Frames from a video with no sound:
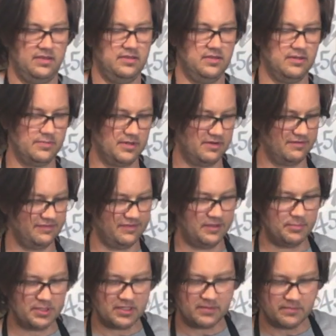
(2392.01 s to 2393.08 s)
And I'm going to
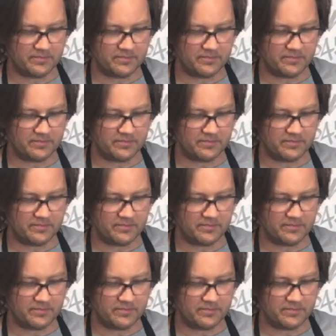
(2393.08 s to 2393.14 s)
flip it.